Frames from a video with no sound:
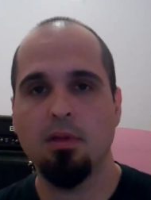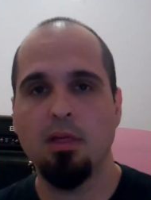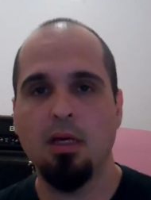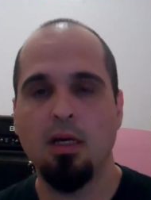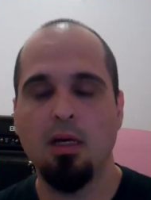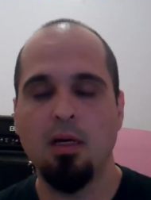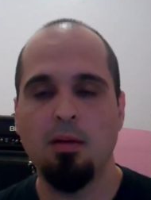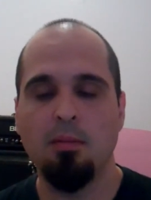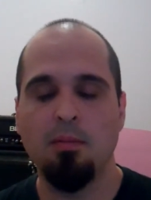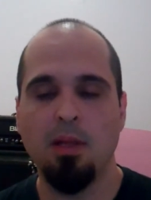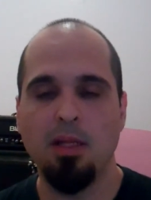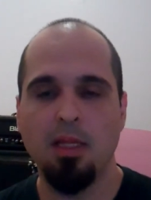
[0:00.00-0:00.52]

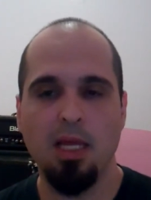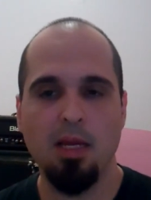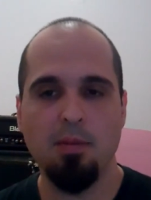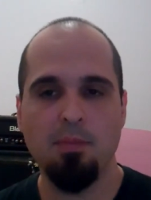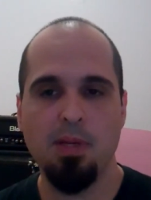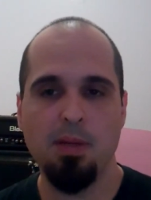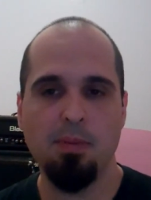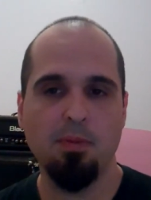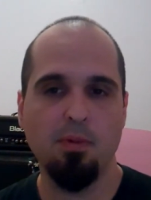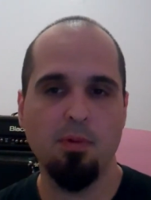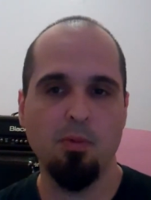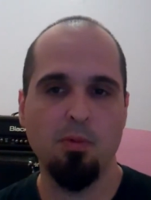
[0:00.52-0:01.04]
A lot of
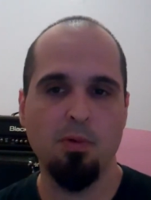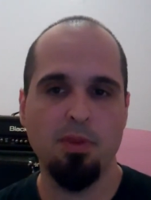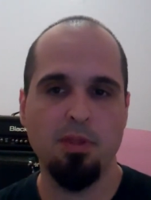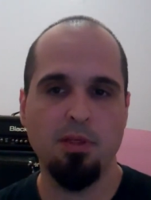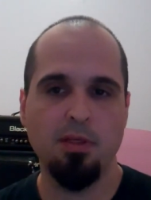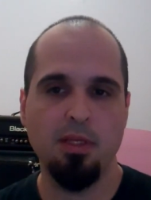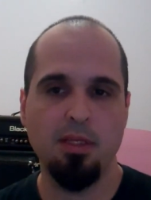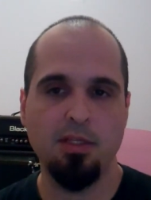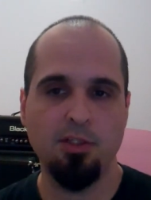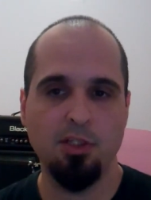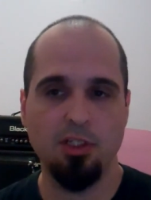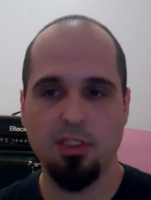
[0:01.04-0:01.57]
people
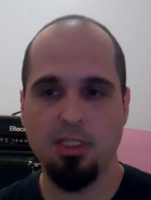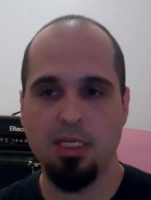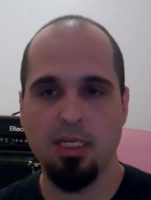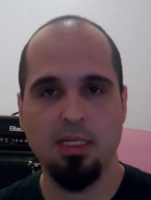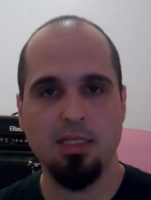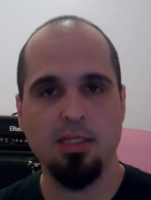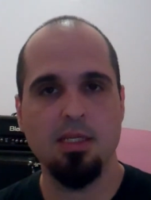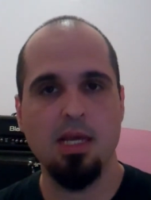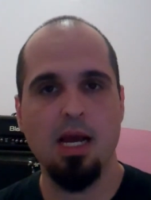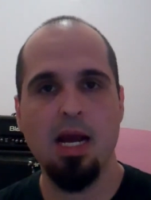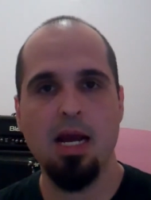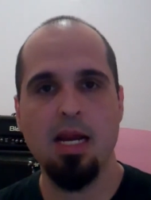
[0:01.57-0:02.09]
with just
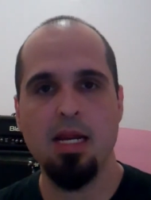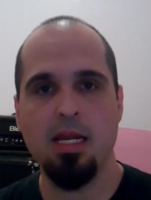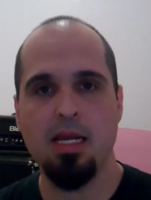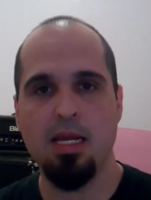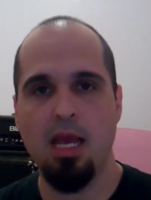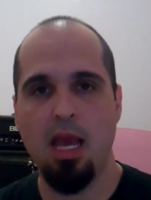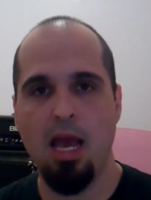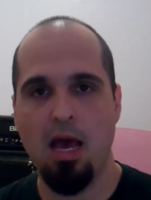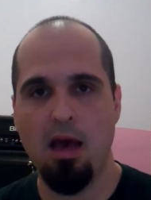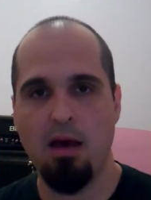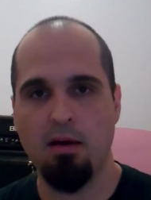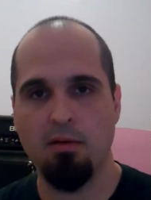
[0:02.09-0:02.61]
anxiety
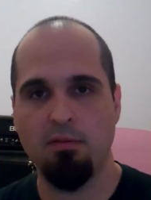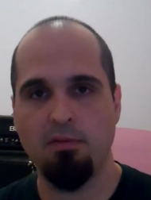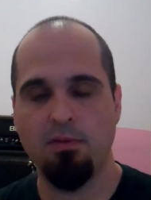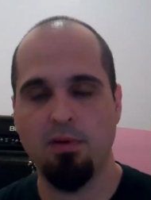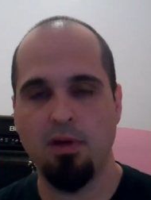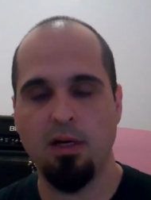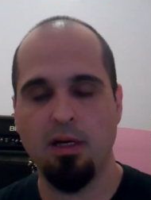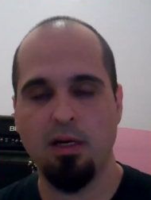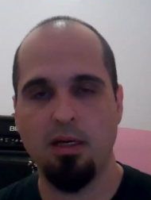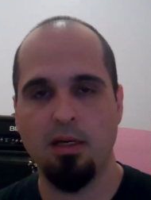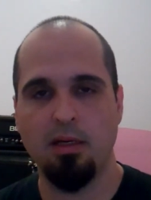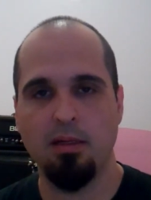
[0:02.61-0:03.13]
have
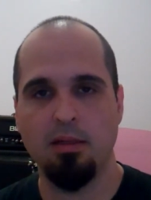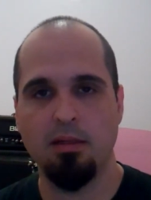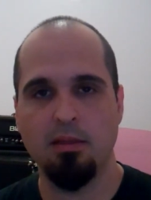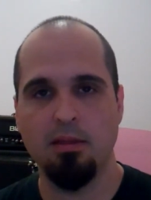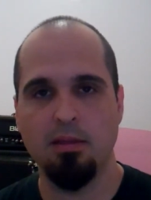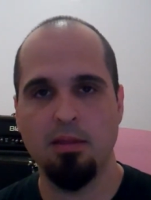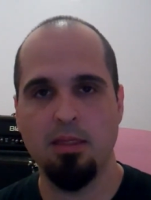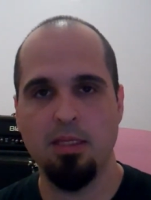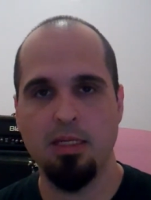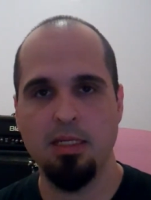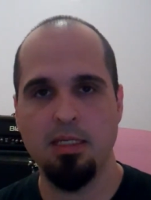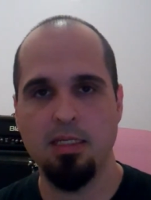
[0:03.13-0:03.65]

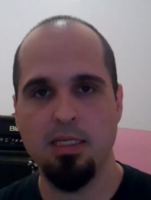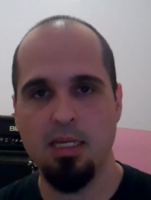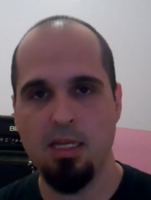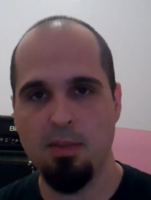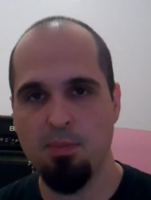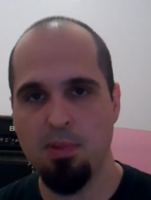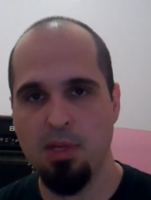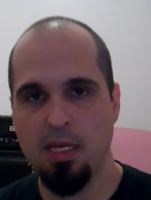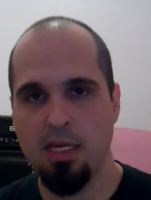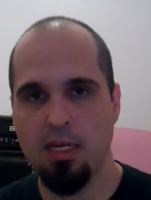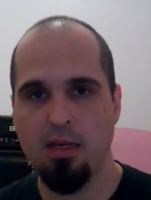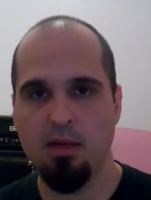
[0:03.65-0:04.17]
the
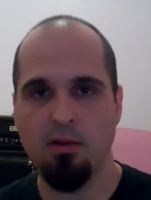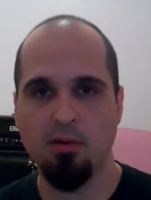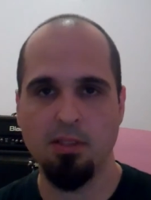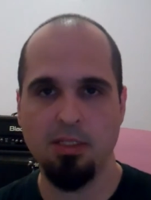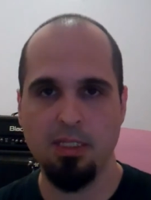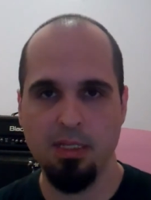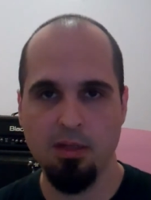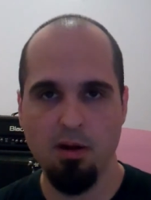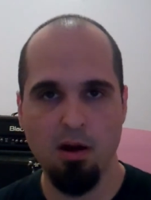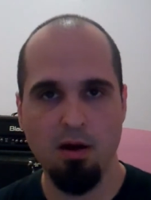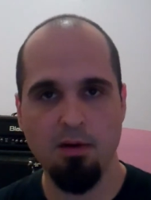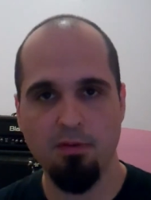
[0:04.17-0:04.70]
DP or
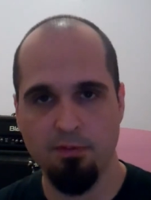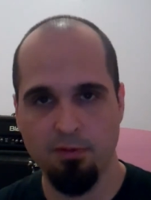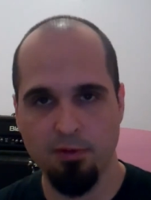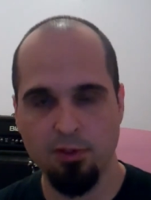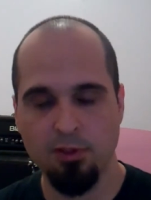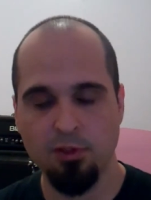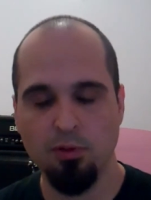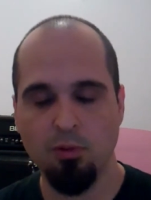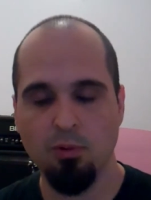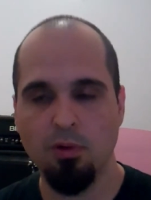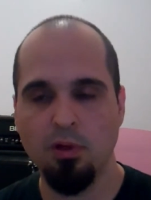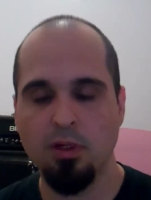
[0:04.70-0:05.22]
DR for
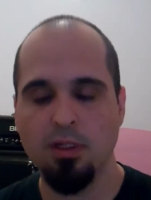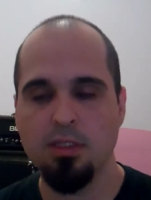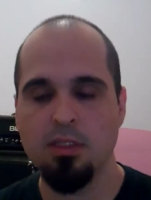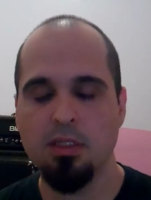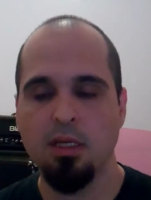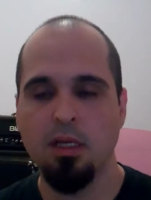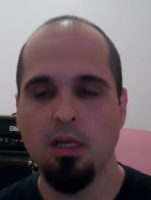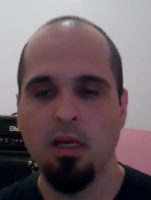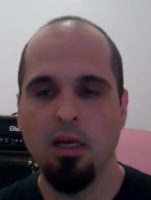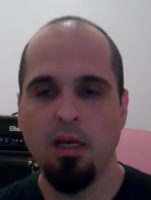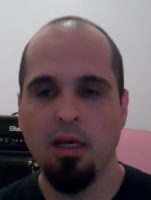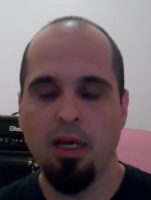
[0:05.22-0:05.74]
short.
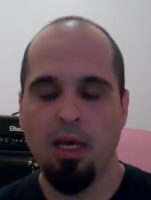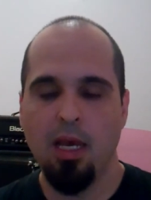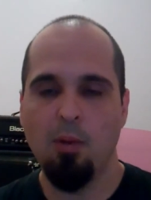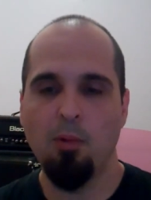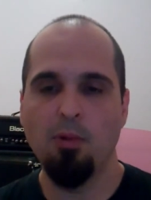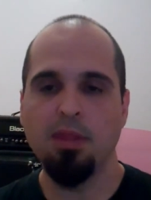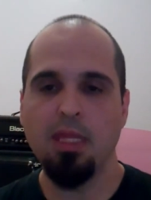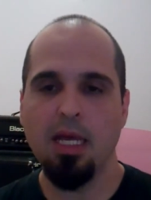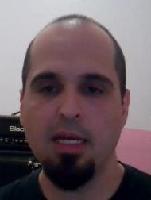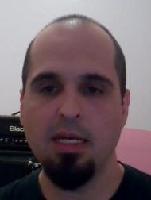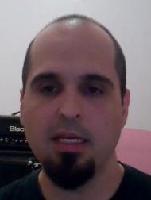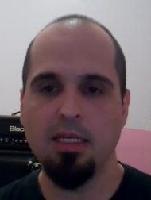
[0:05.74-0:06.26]
And
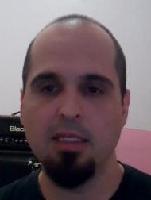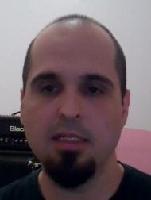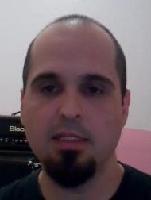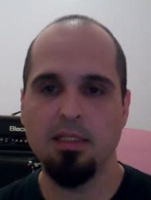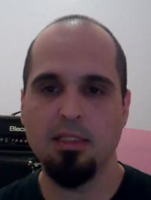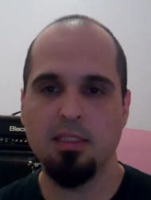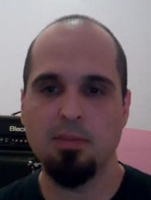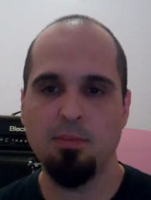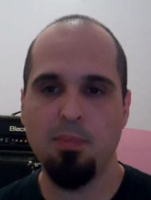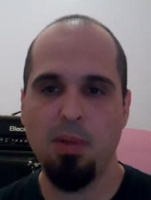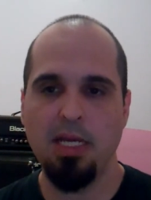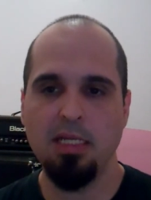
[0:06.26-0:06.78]
what that is,
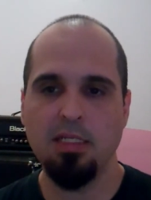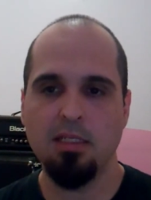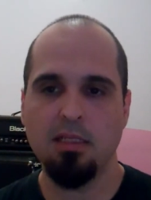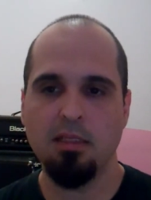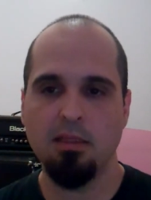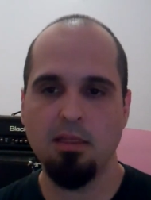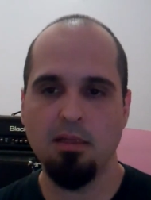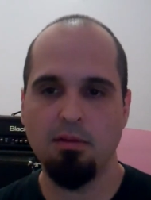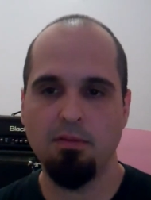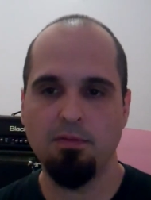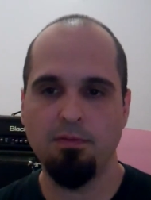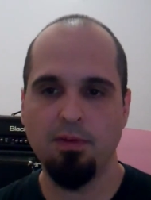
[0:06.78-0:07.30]
it's
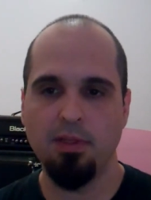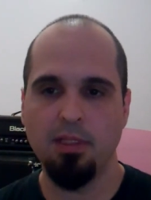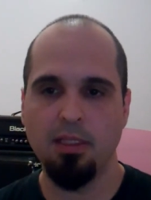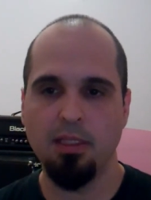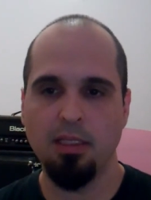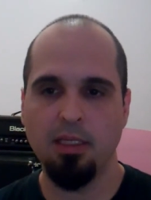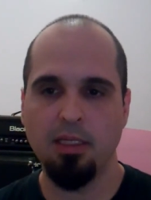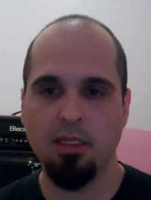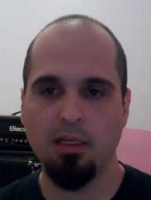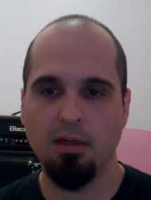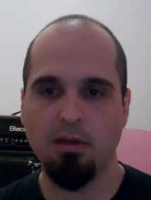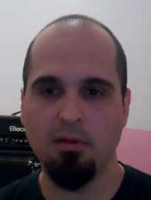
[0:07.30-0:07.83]
basically a
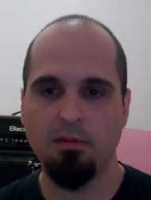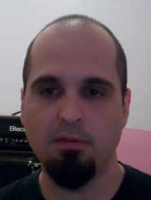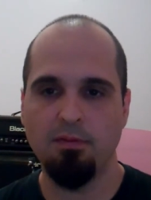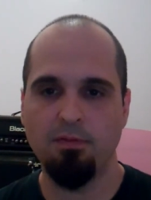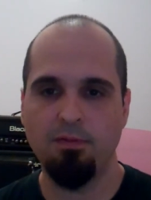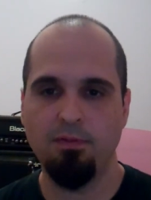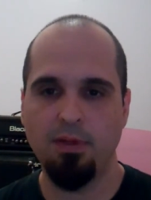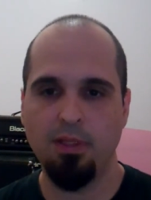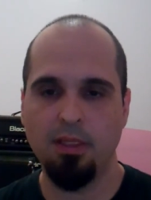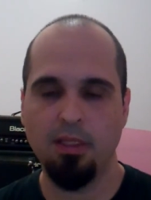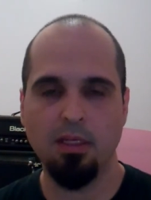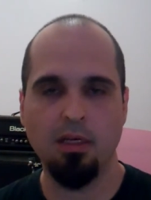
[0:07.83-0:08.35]
feeling of
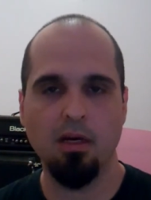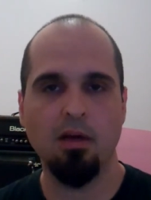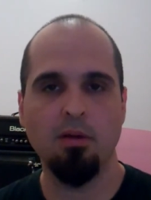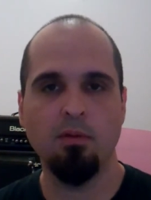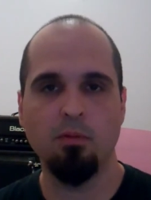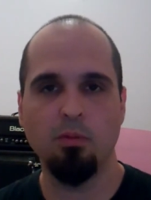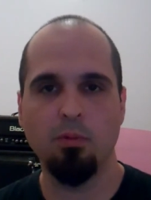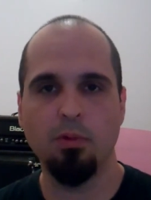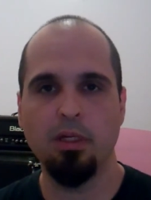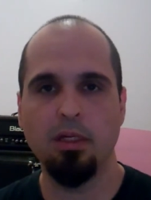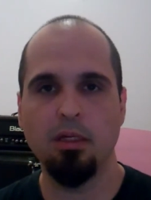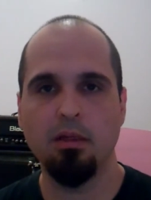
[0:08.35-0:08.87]
feeling
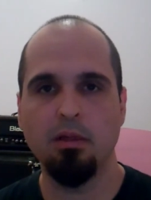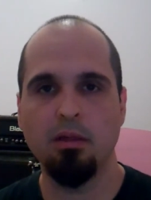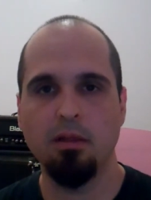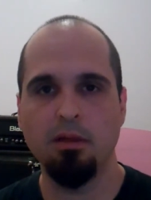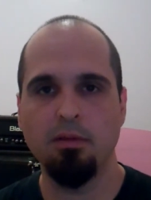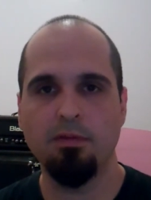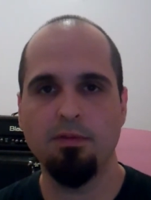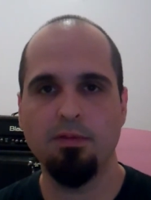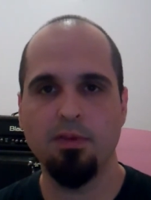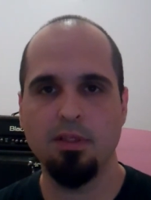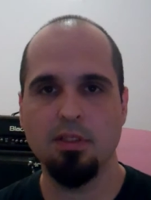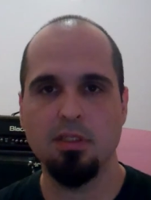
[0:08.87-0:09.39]
unreal.
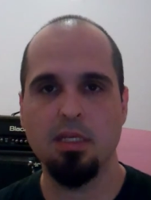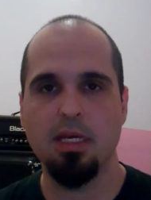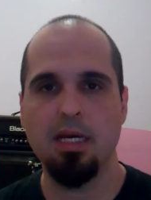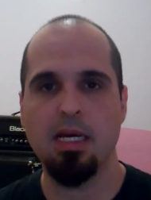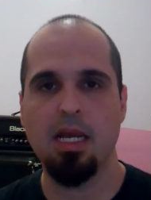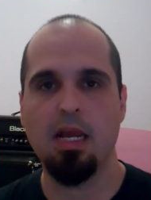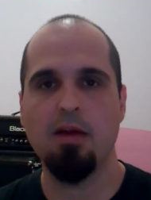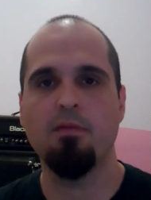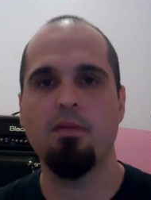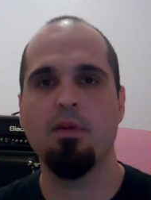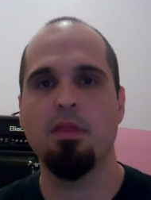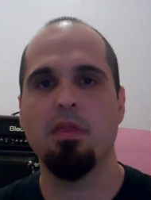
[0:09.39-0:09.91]
It feels like
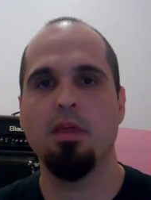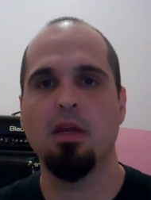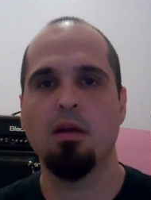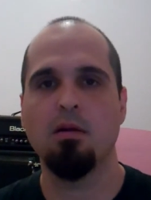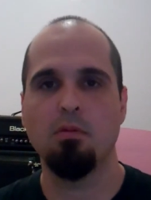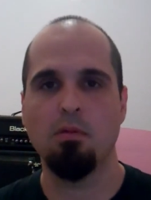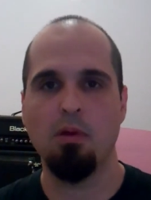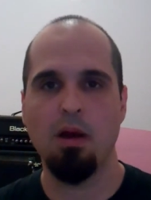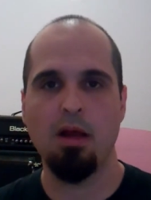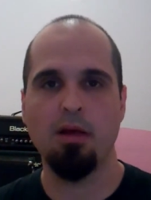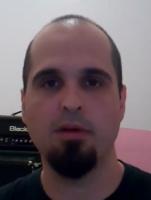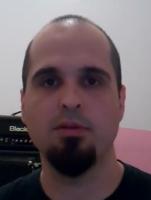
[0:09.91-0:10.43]
everything
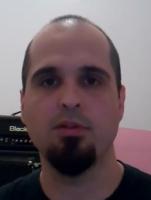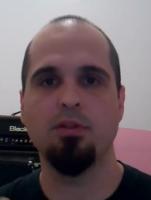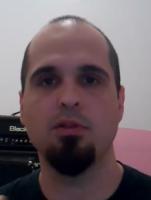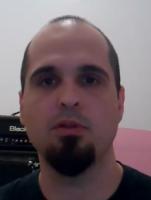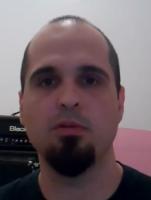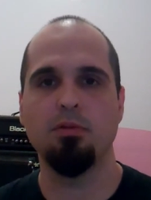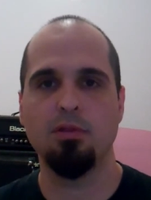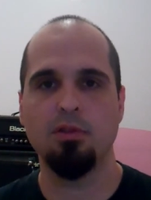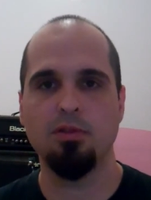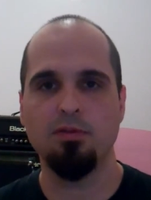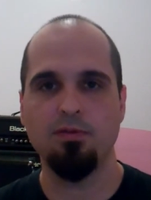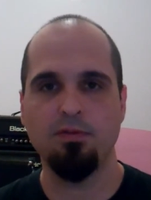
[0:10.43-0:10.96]
around
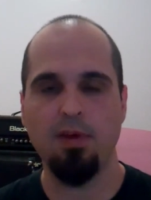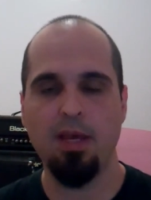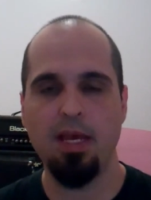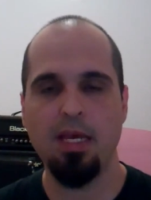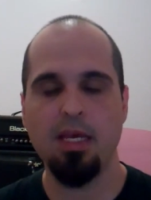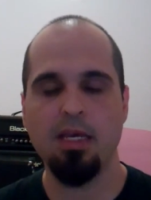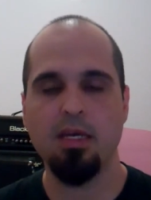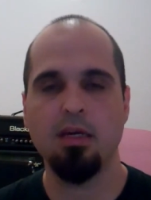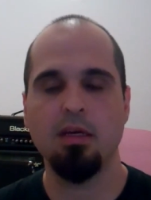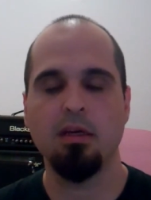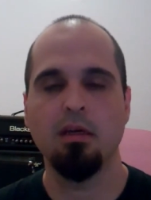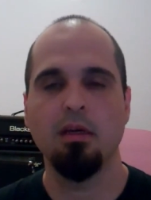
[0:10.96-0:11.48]
you is
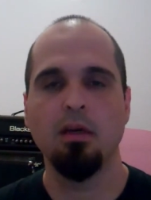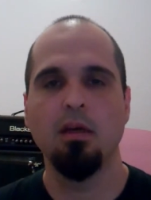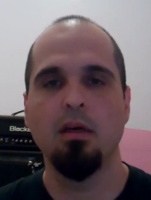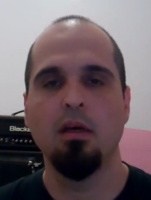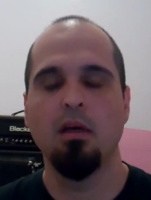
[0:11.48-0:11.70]
fake.